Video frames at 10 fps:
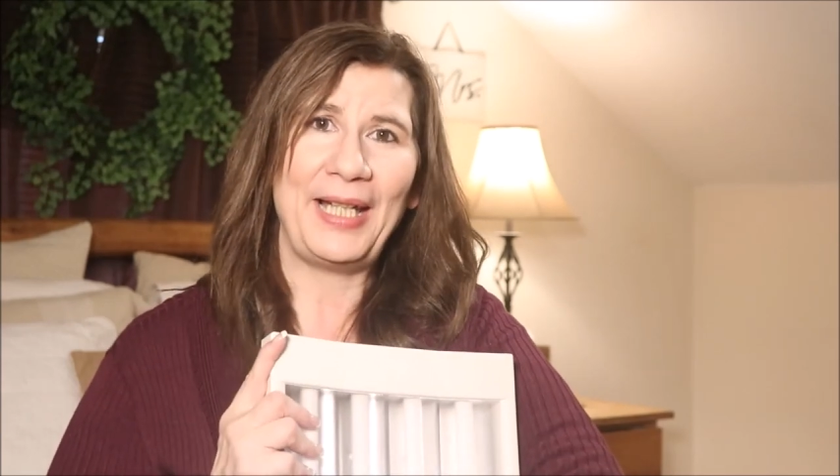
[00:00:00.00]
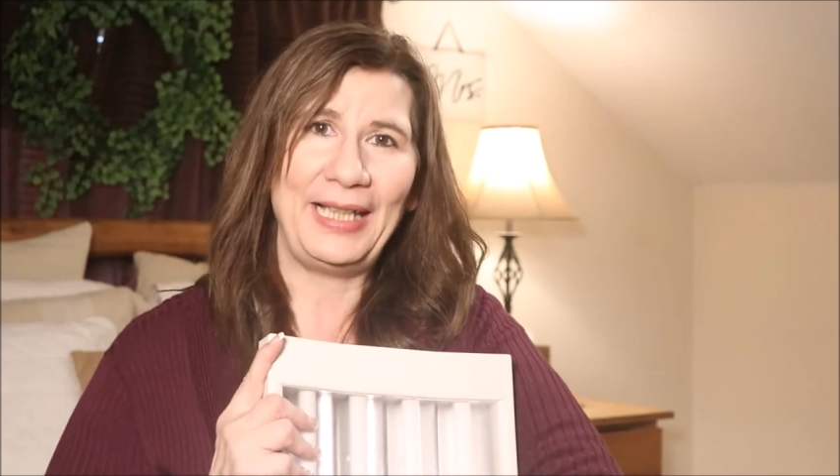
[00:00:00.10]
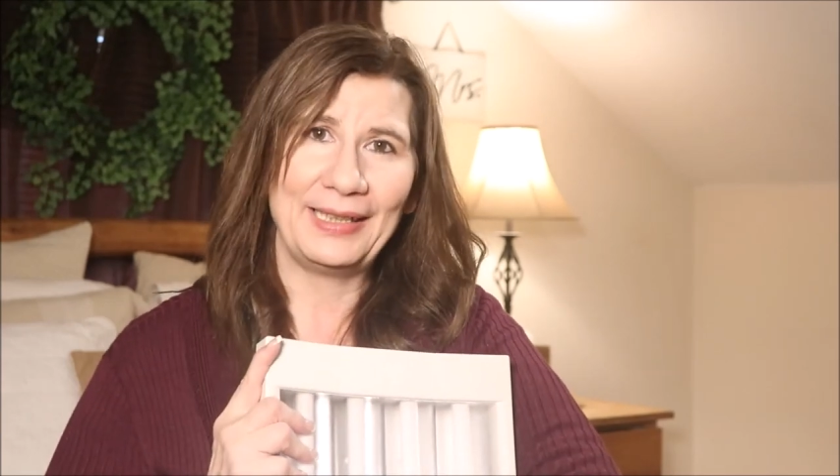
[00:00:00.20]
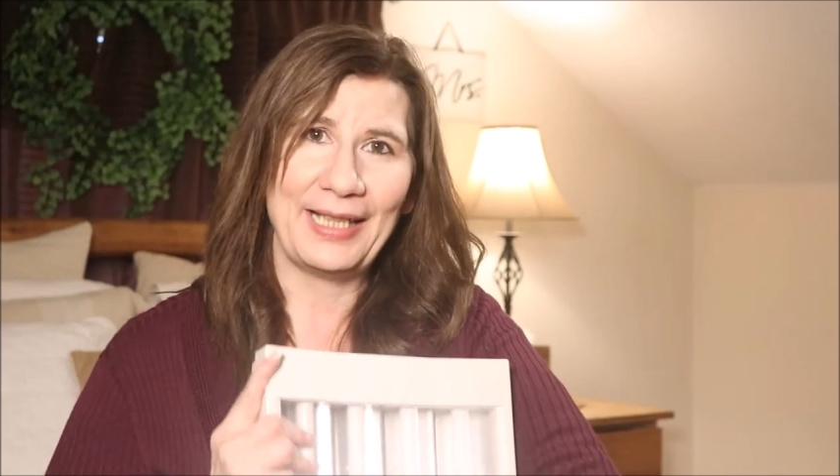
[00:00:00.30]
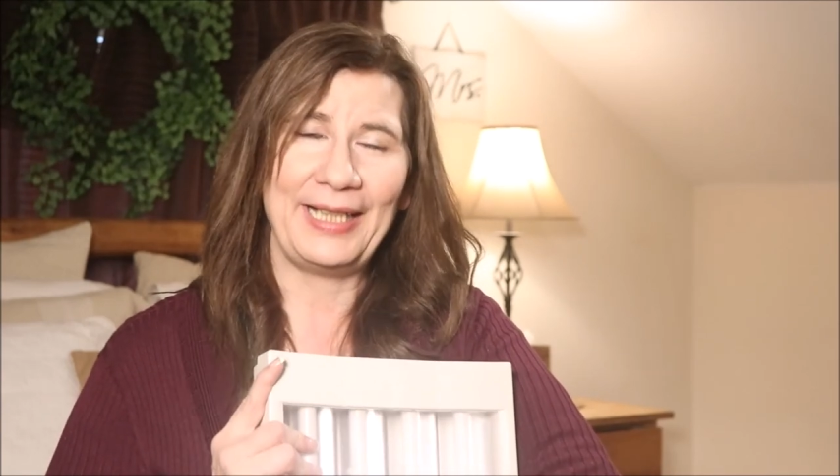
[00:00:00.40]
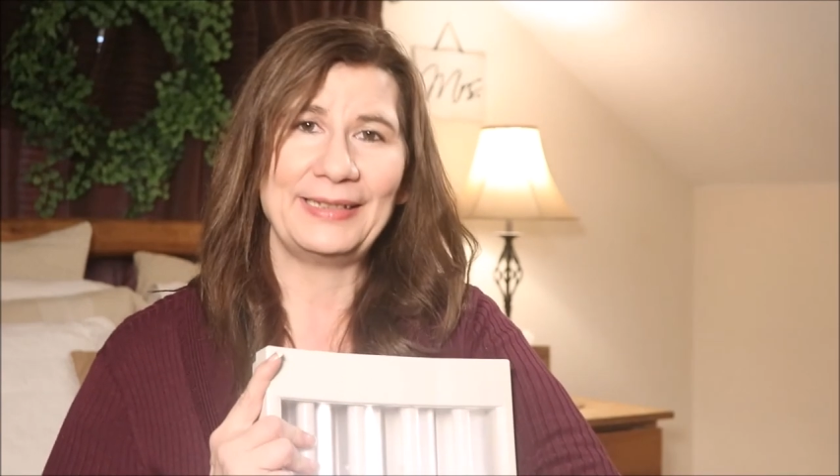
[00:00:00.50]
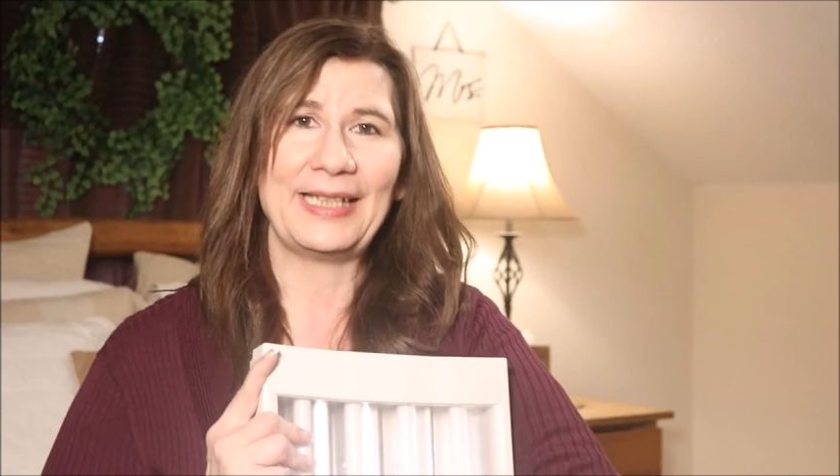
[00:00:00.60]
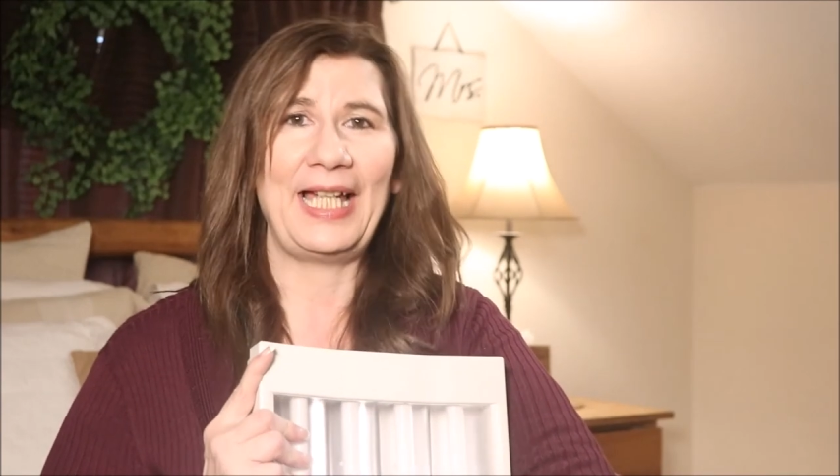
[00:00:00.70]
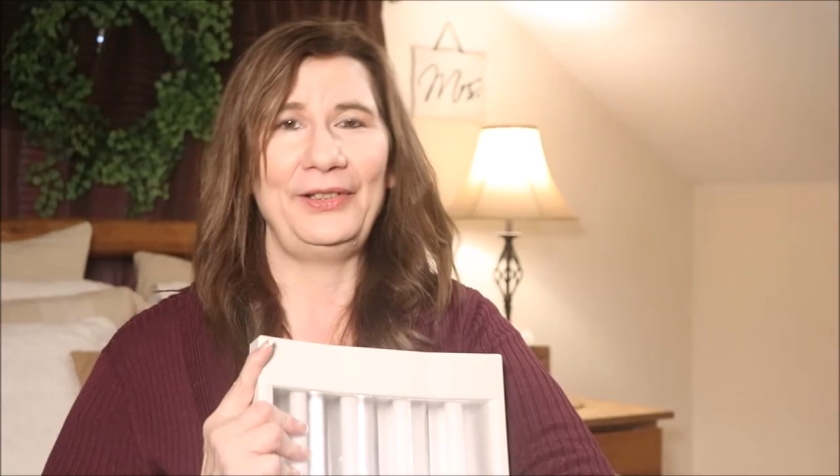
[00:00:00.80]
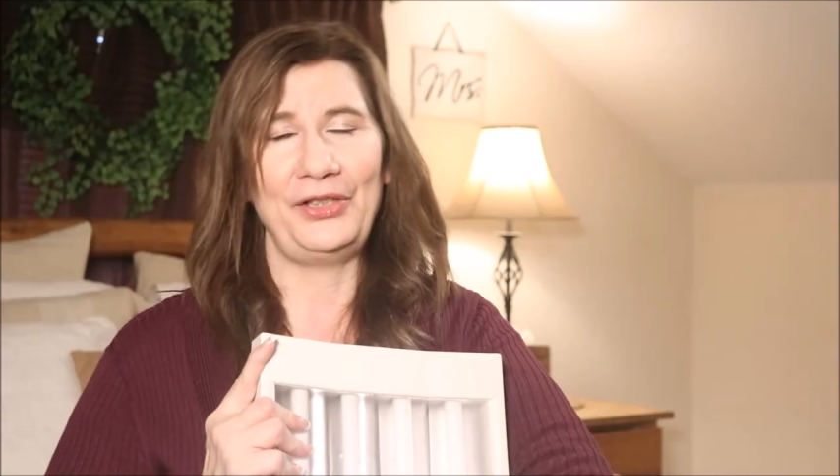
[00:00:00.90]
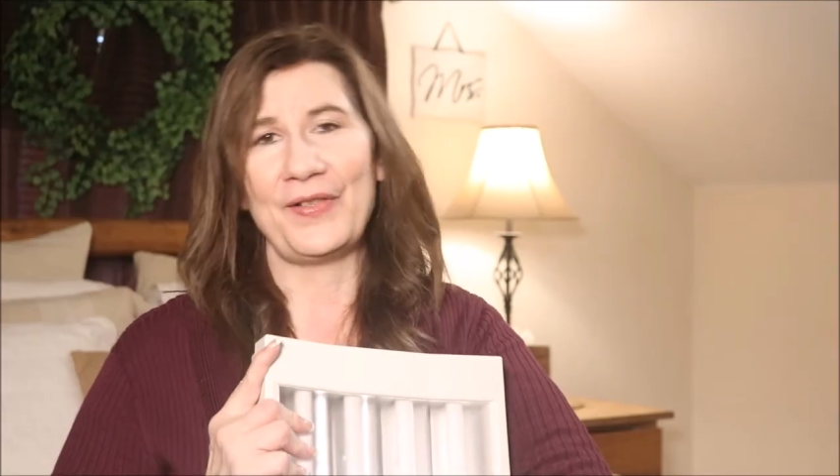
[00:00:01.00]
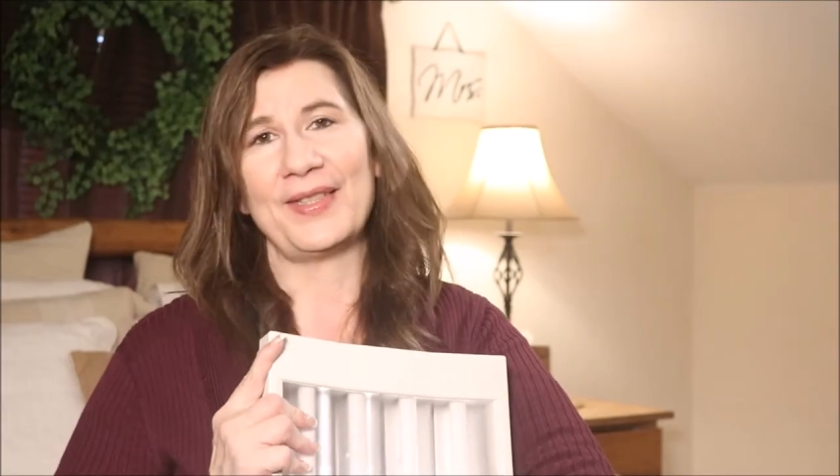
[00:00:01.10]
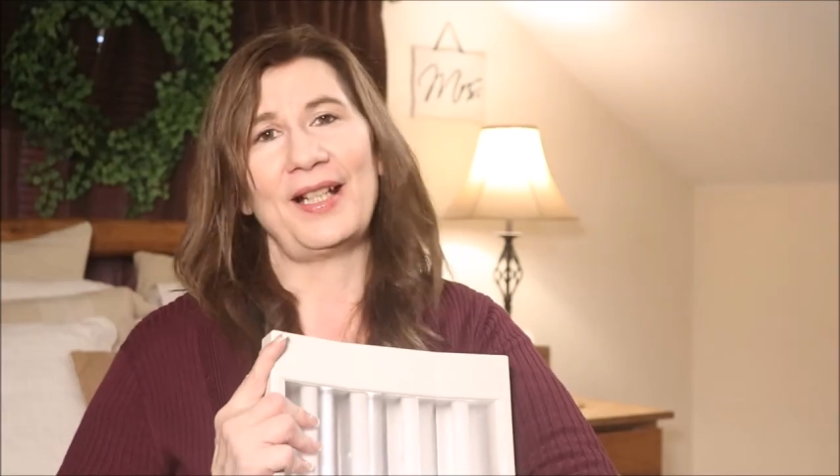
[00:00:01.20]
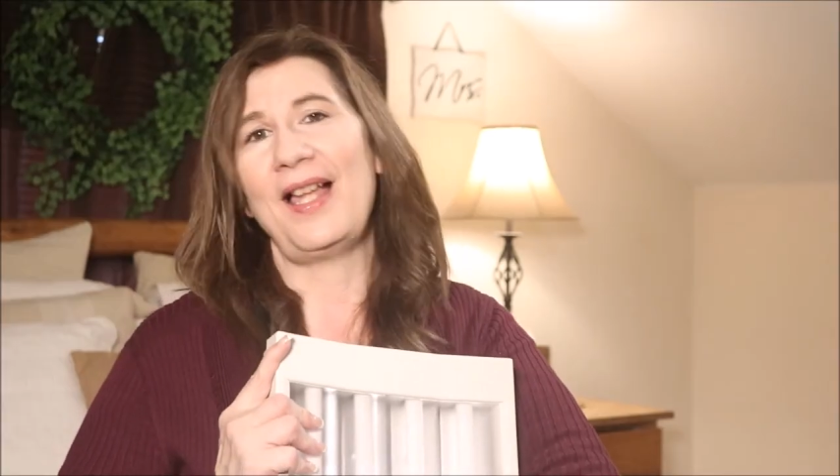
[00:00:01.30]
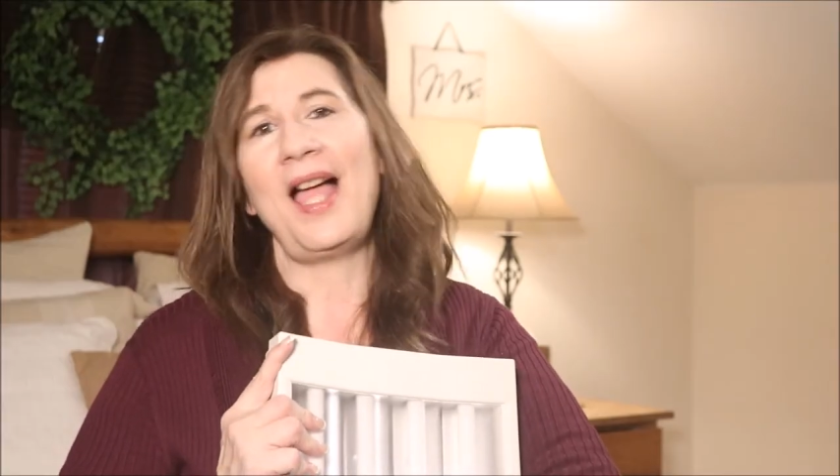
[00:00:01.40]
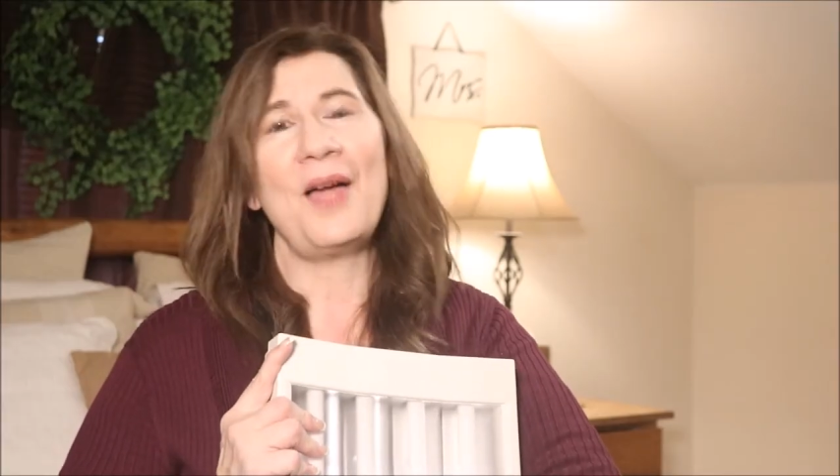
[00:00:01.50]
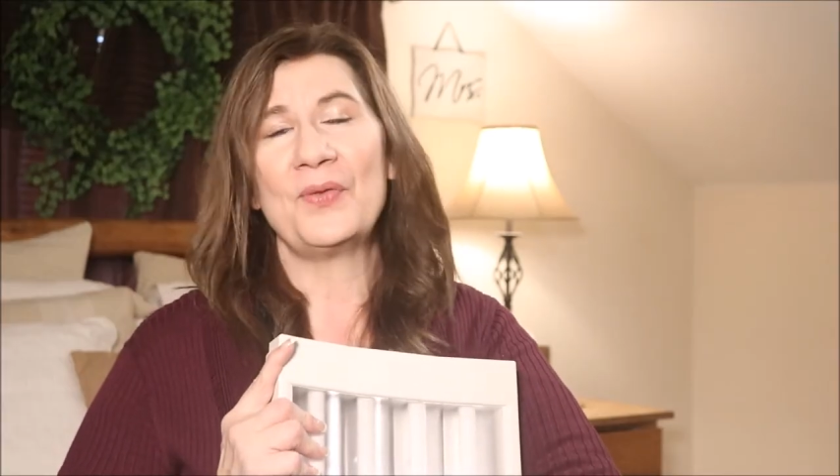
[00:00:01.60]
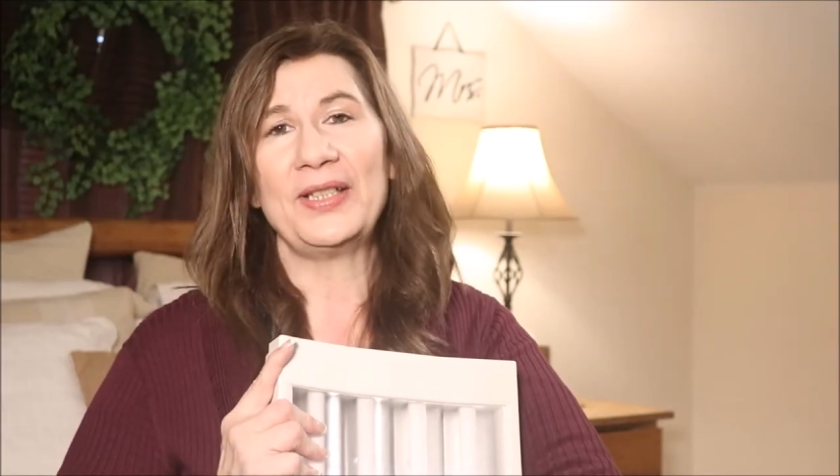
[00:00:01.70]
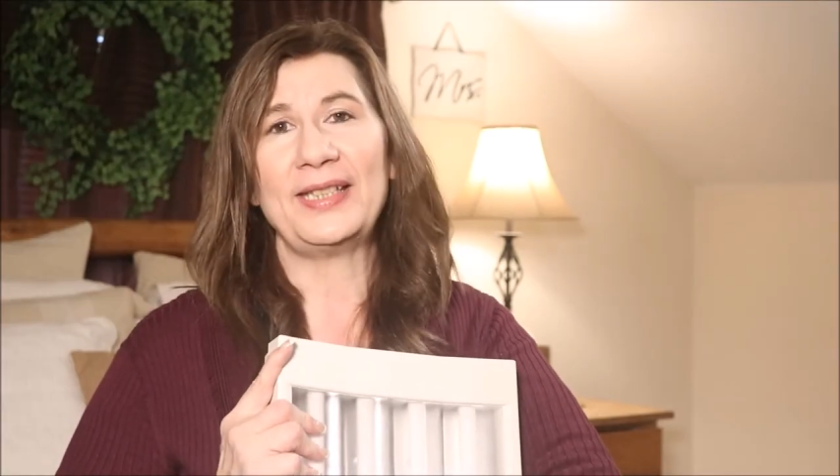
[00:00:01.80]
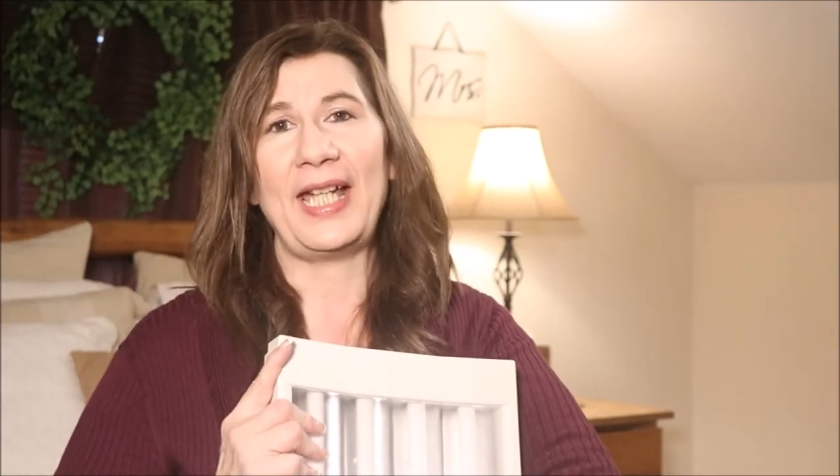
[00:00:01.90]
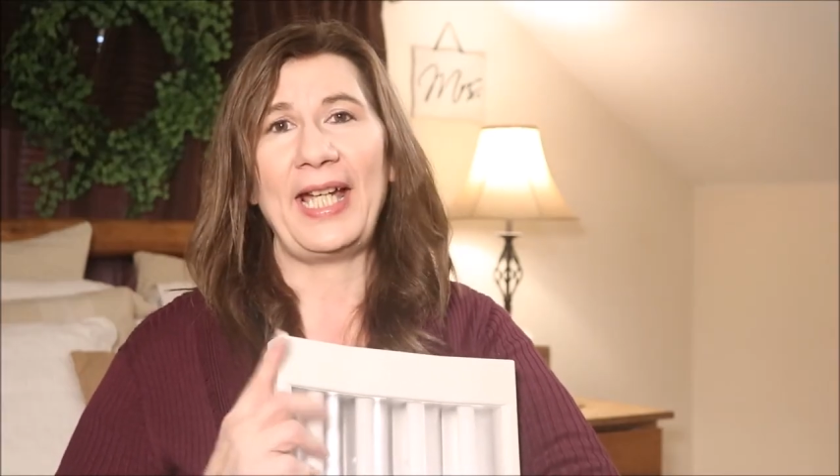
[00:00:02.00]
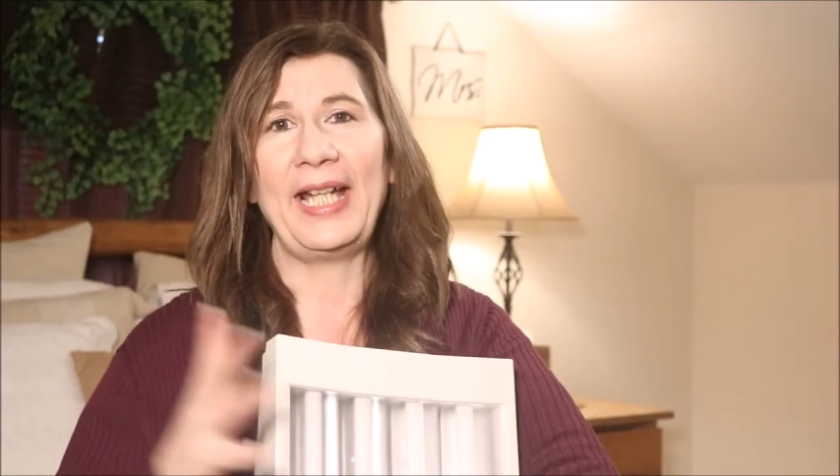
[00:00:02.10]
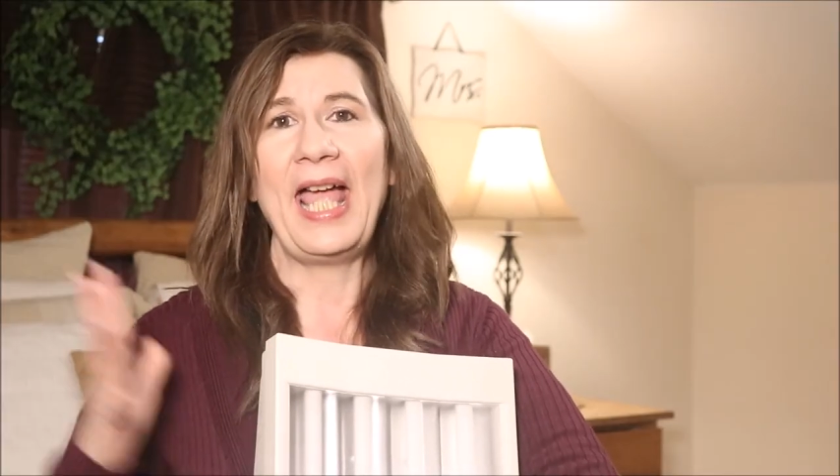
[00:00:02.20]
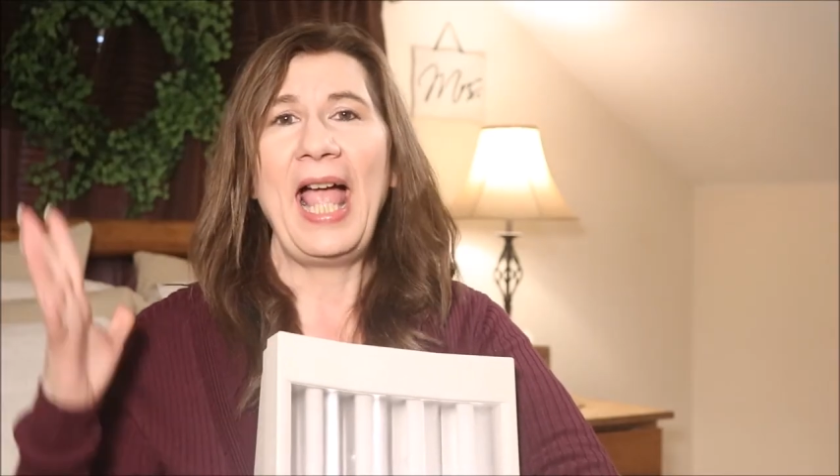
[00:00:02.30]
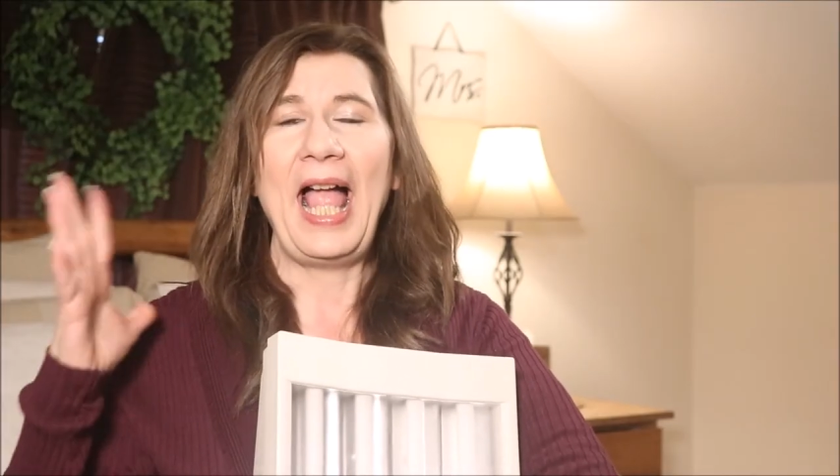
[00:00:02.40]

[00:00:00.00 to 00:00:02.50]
a light and use it every day.